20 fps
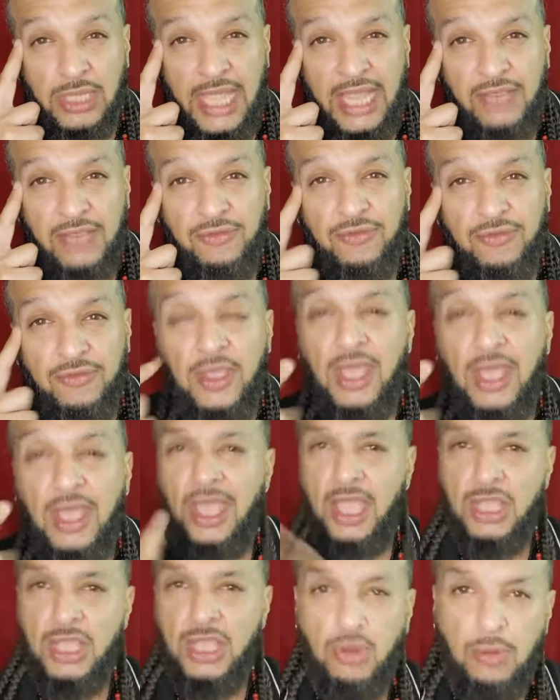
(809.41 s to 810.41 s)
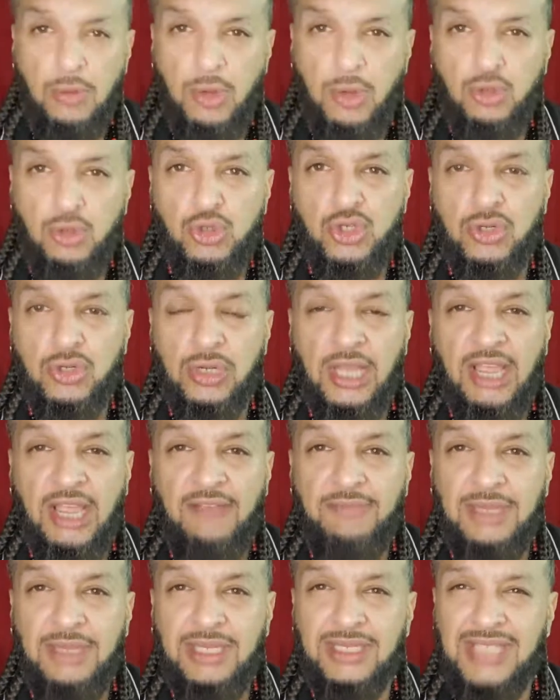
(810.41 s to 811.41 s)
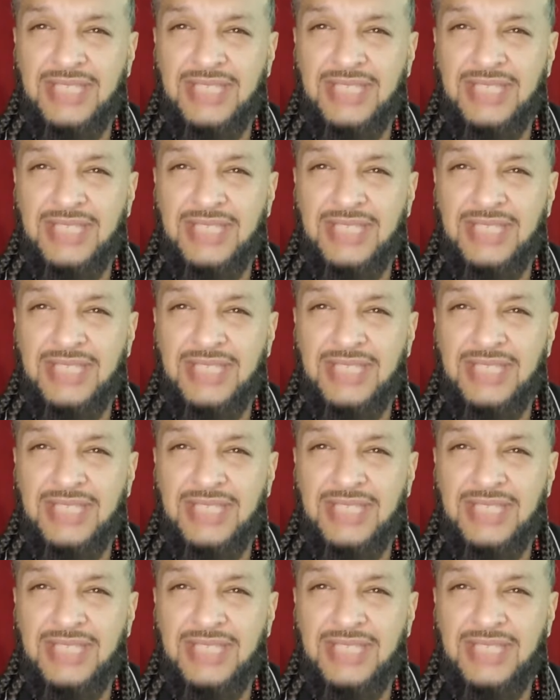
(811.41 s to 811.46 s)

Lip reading: life and your emotional life,